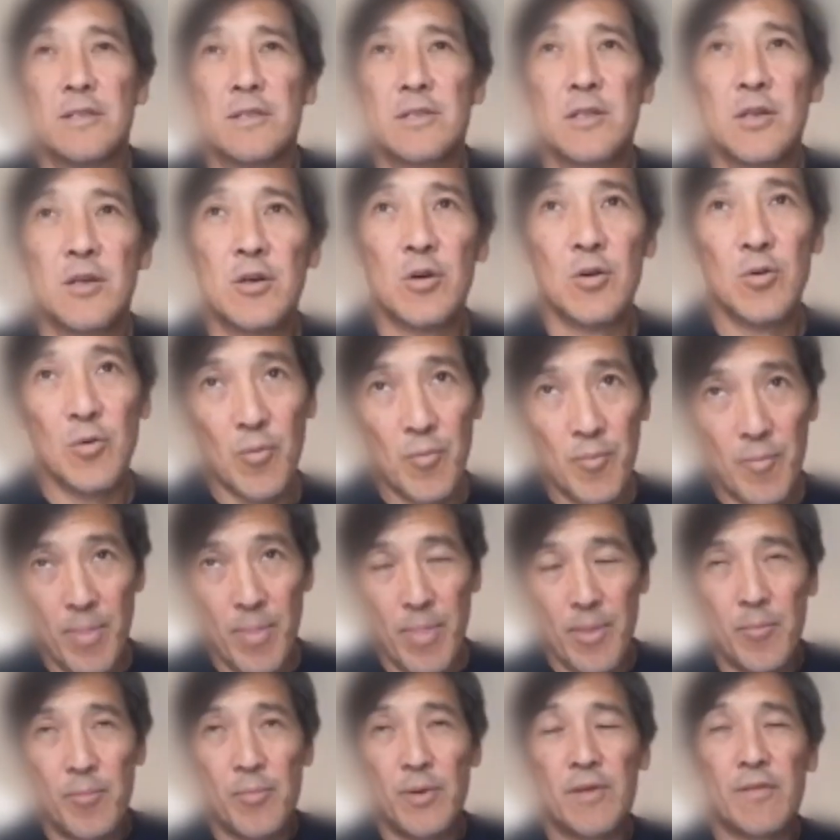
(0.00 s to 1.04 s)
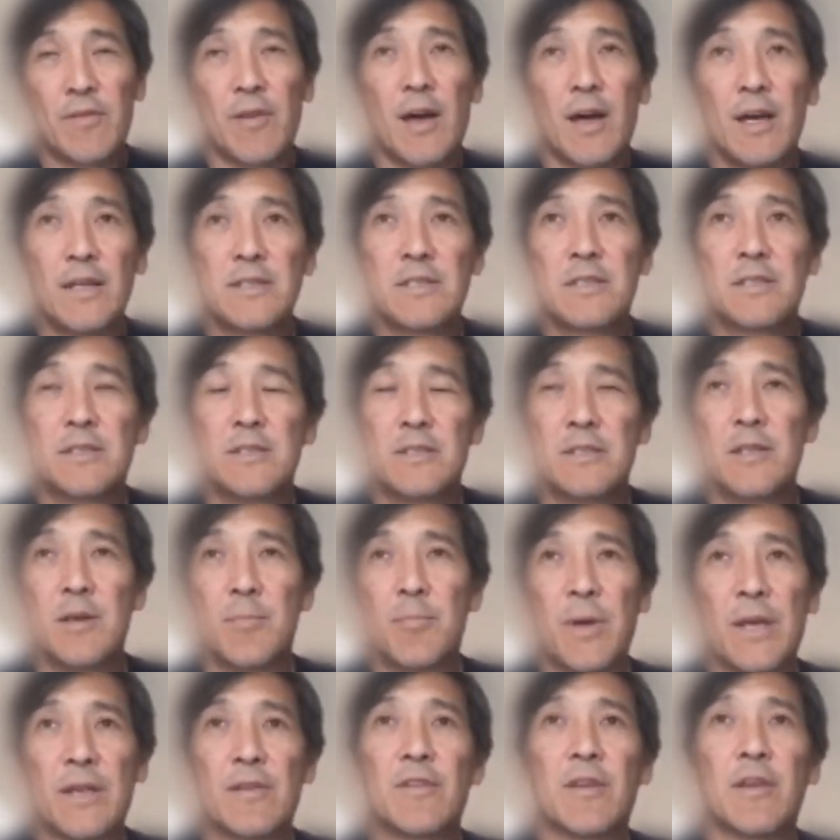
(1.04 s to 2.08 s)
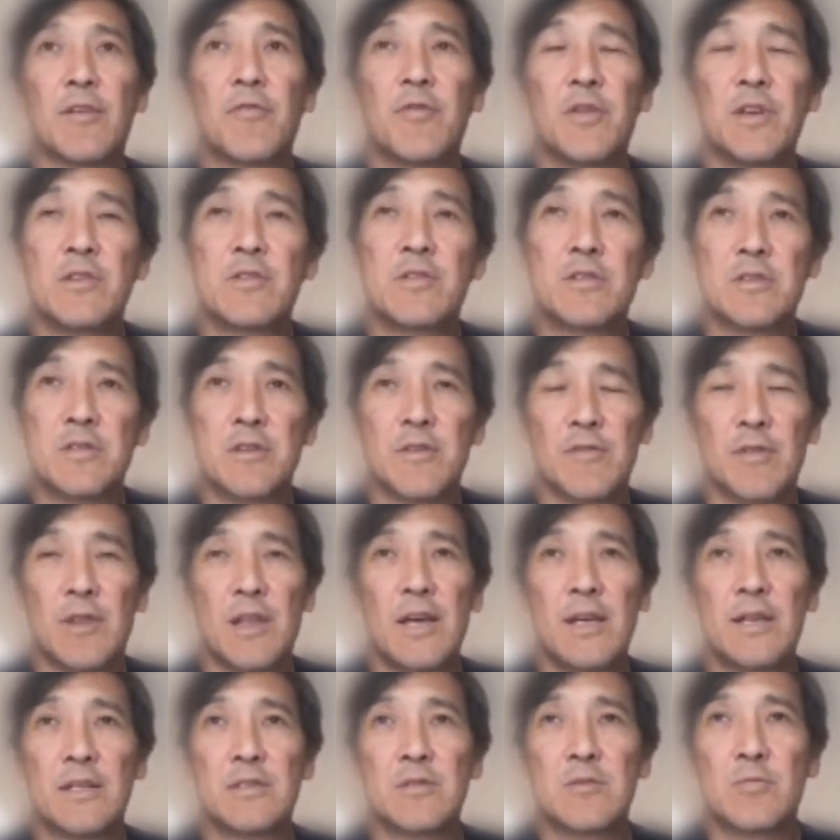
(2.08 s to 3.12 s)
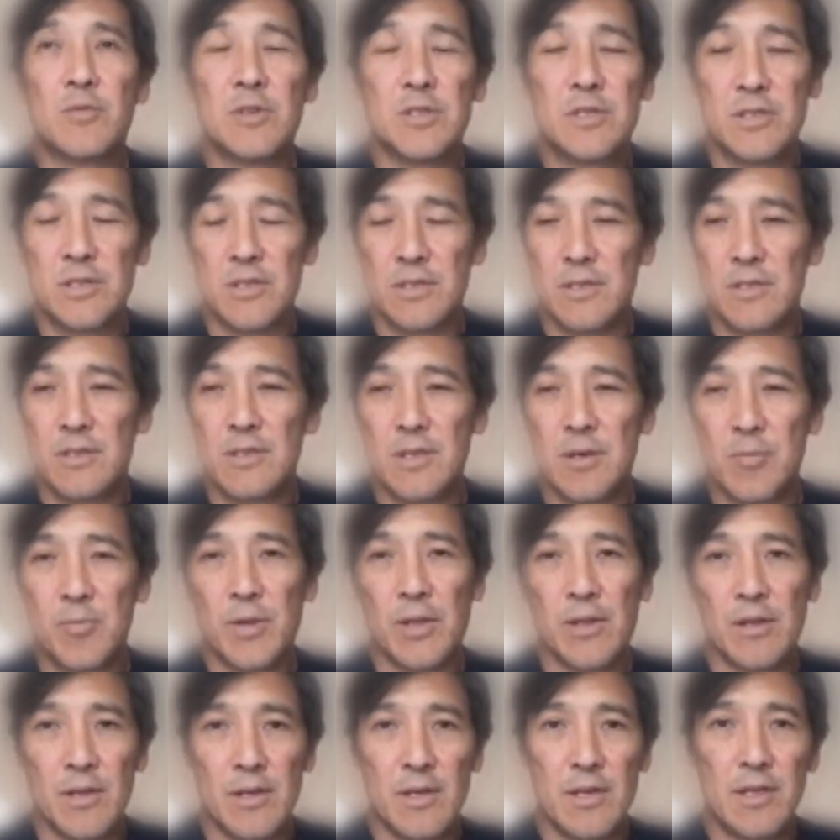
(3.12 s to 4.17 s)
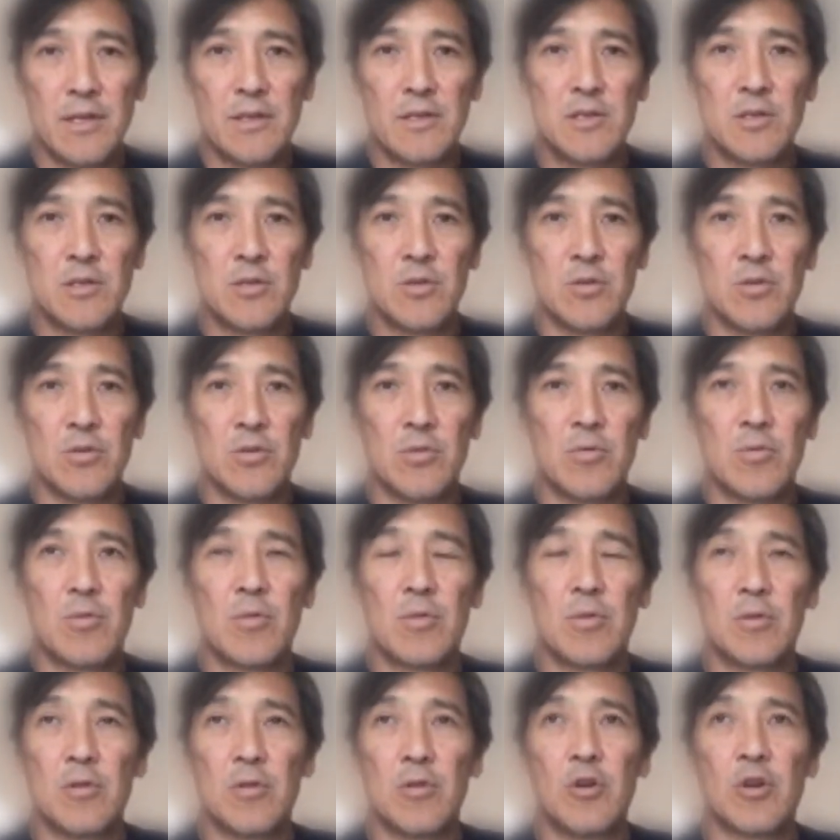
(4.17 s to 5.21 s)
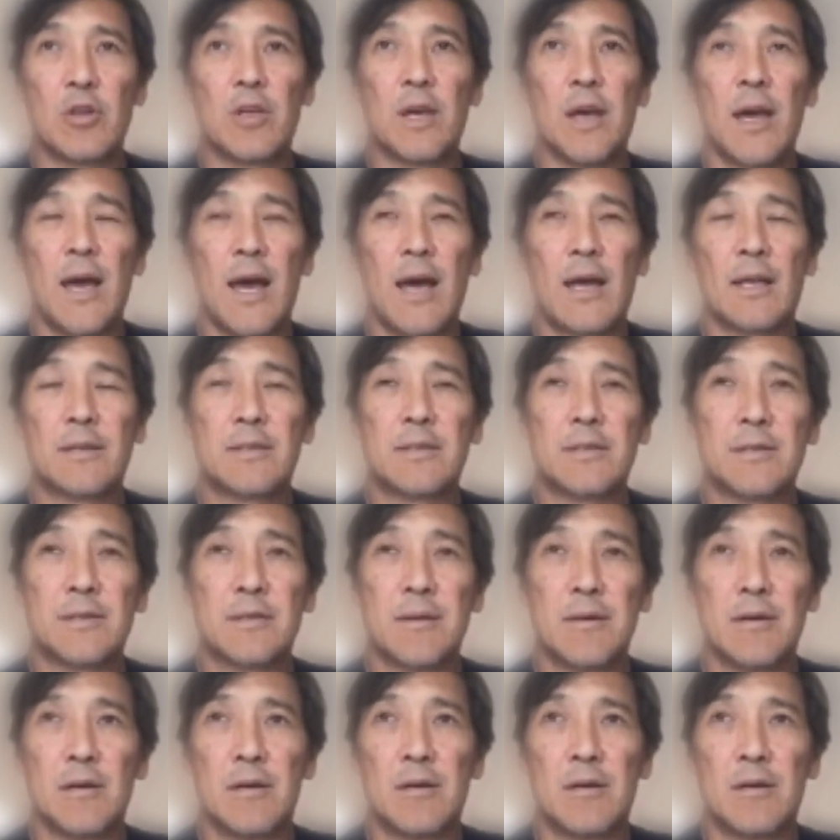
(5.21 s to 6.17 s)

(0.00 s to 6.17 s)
So besides the basic features of Lens, which is the ability to look at